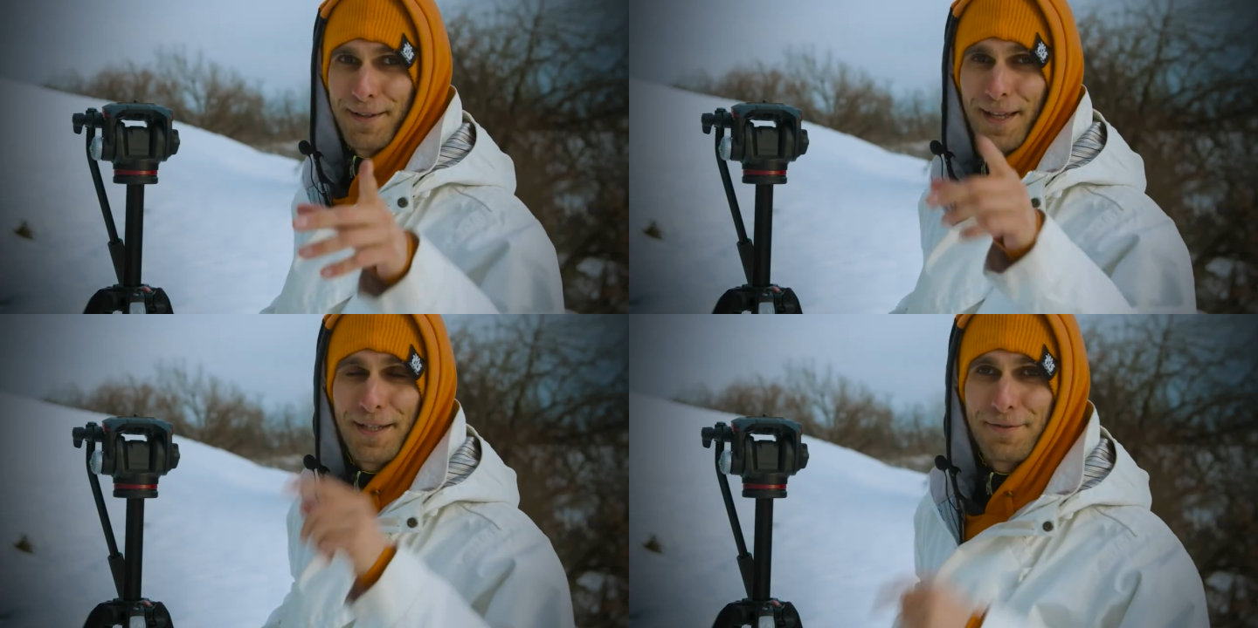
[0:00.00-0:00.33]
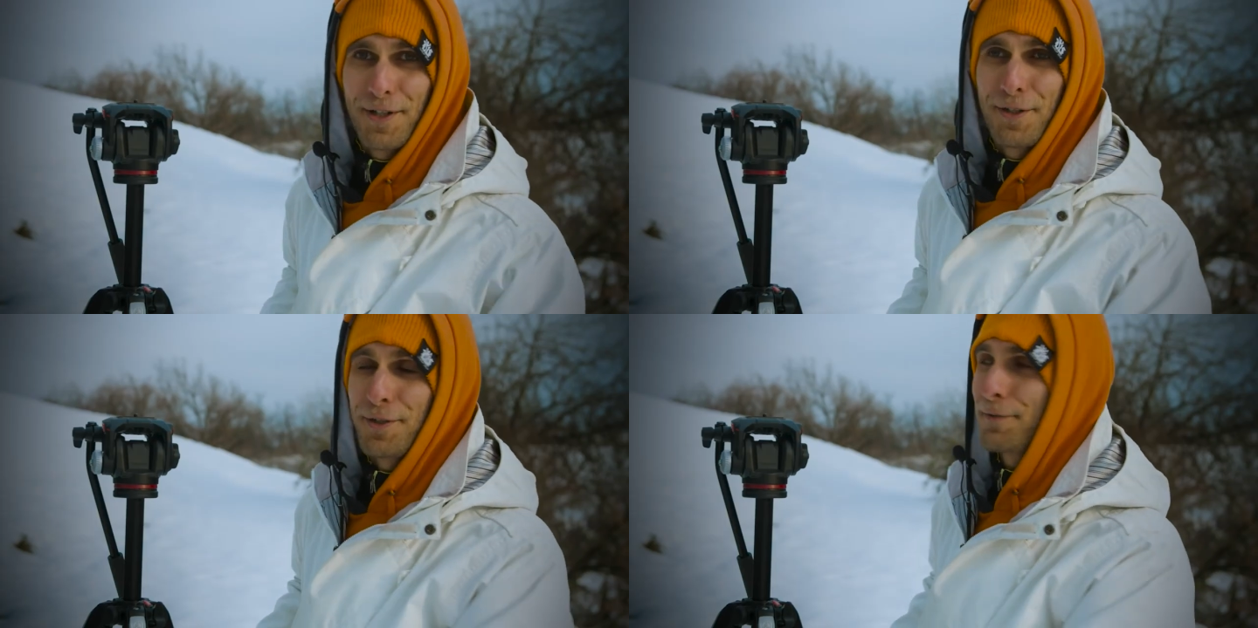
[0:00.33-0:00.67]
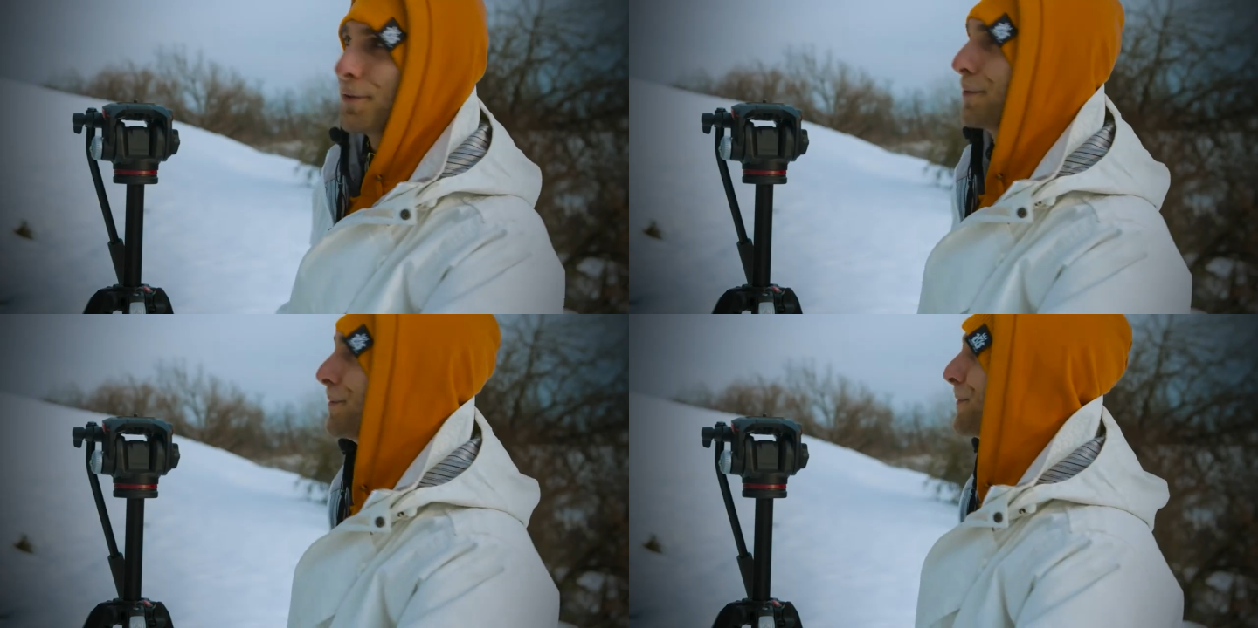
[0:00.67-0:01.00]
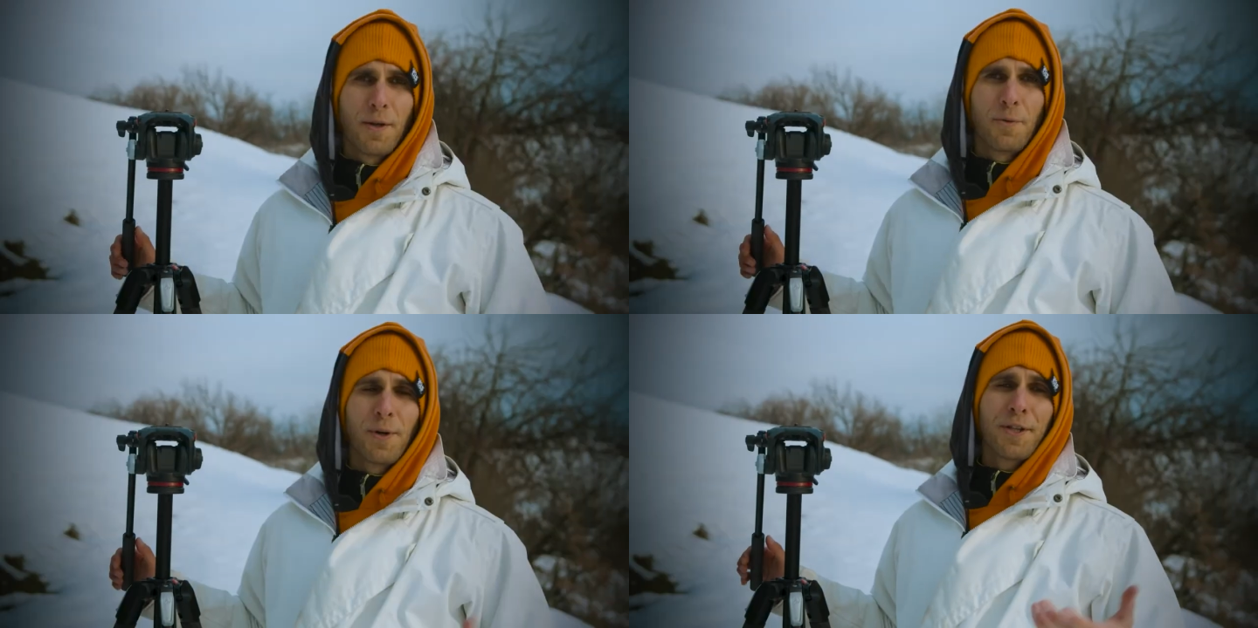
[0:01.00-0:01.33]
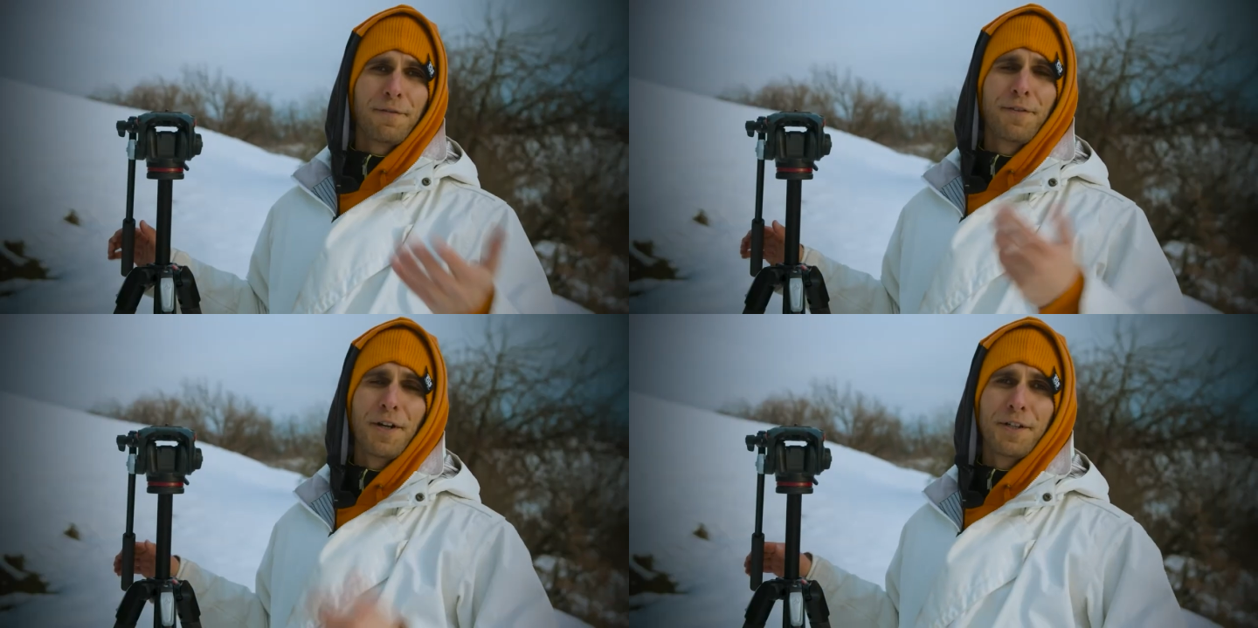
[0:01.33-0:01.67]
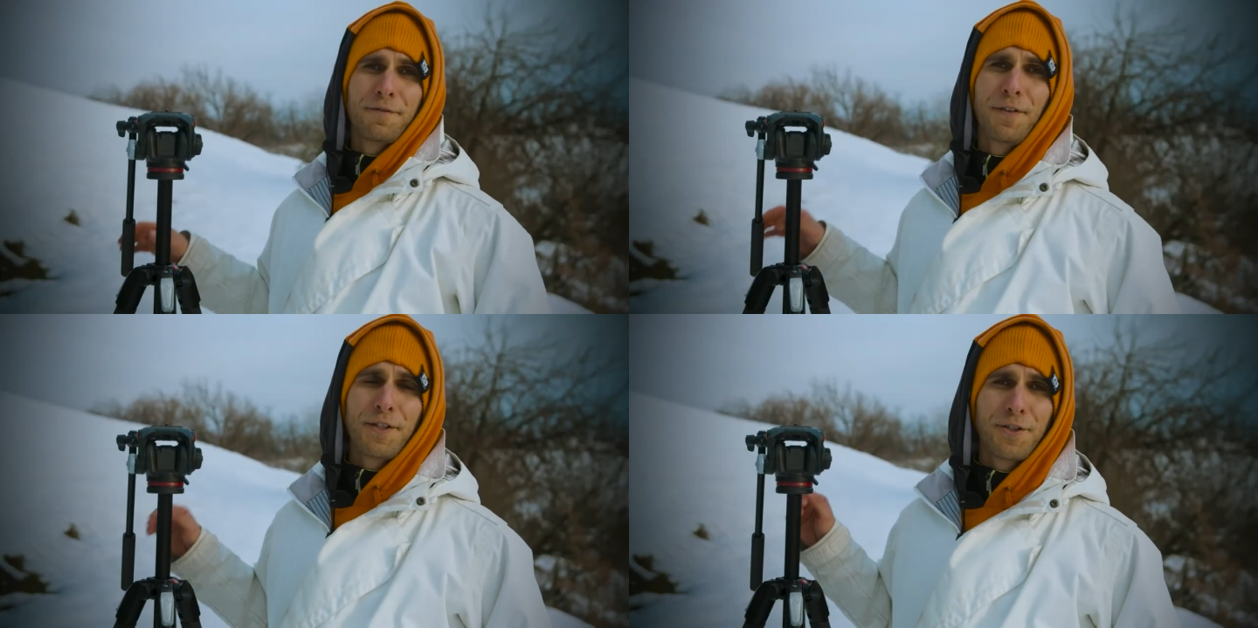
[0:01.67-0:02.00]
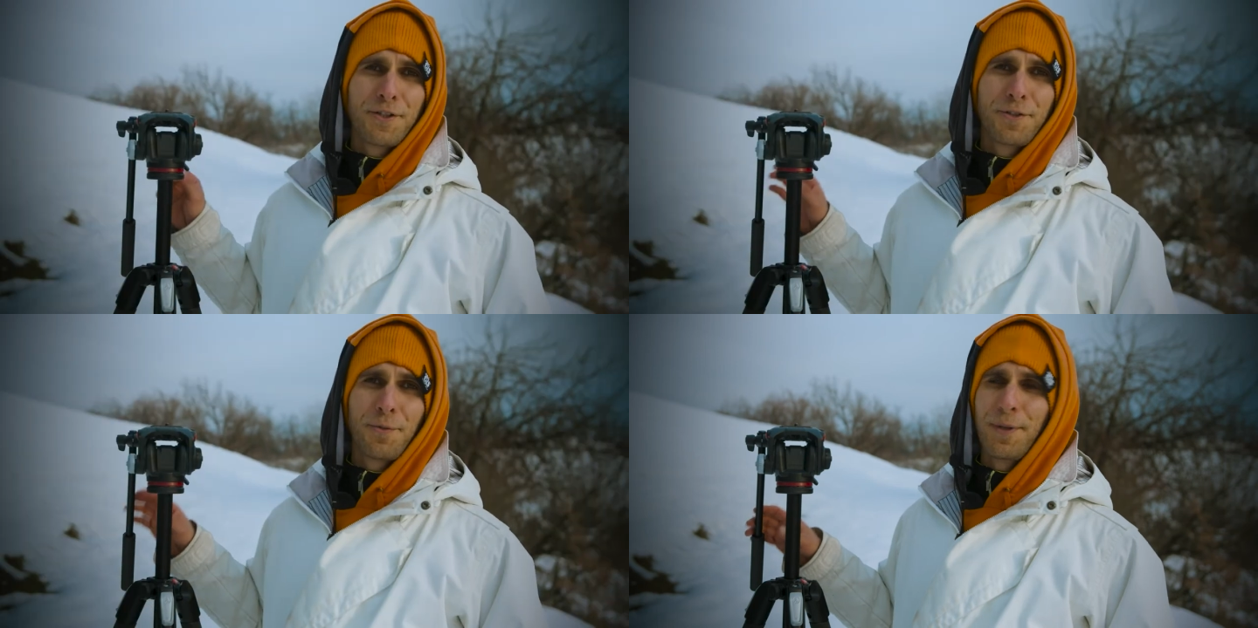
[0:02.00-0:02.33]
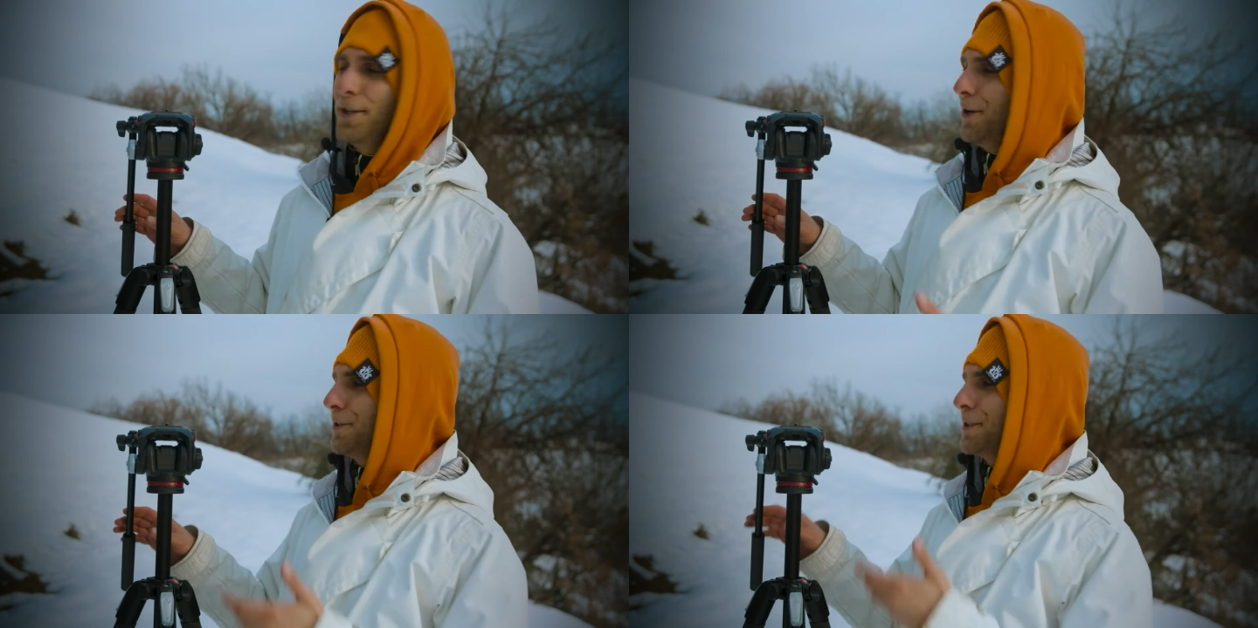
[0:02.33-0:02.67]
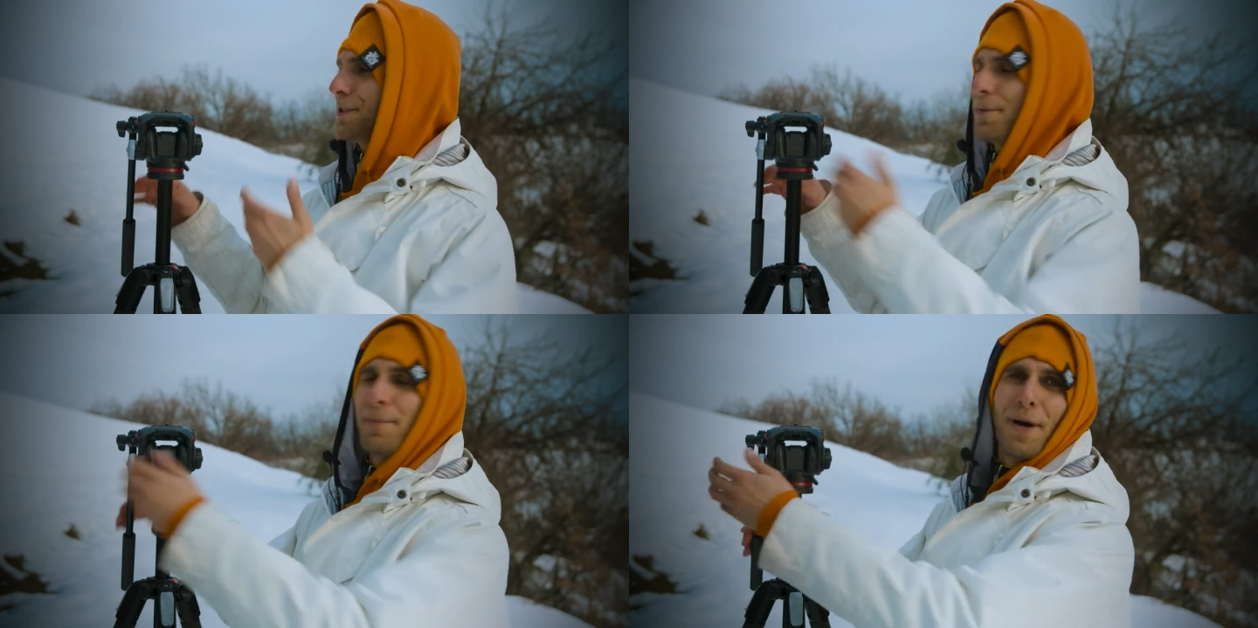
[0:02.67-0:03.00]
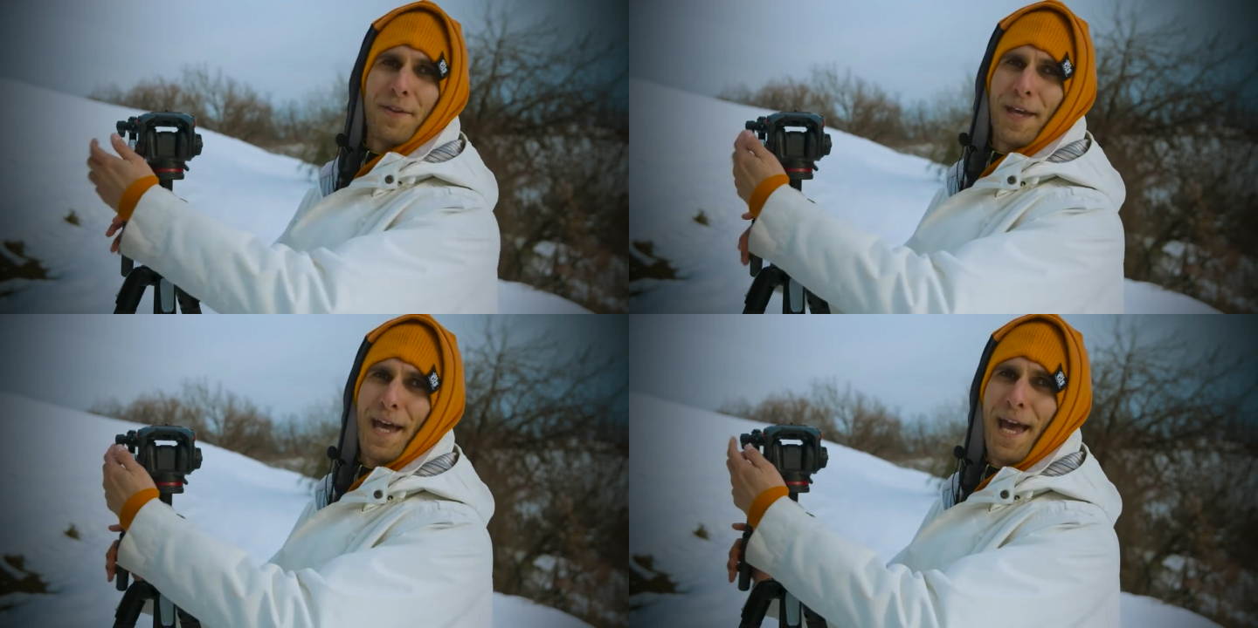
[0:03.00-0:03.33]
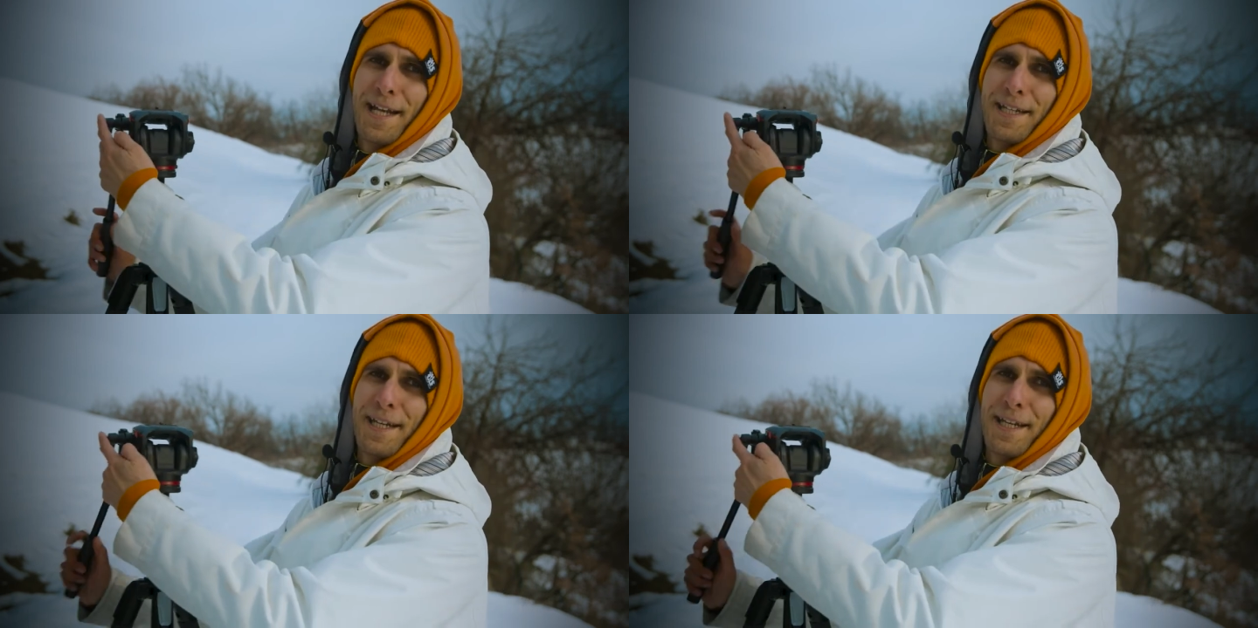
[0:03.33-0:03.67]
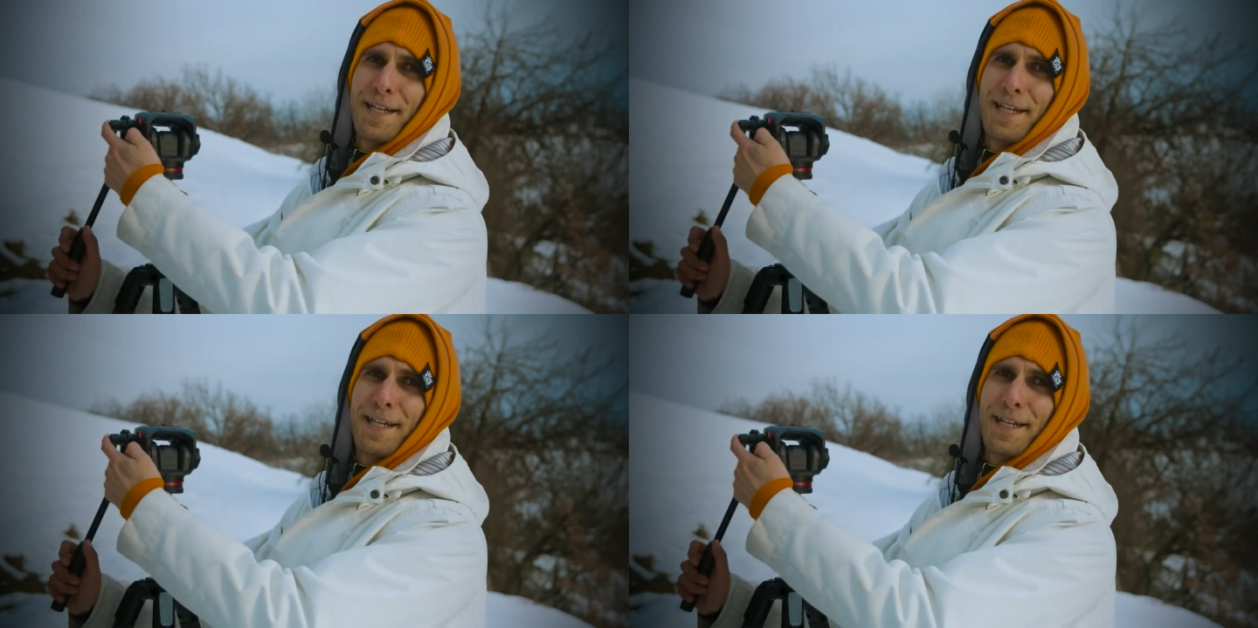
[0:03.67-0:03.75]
That's very useful. One of the first features you will notice about the head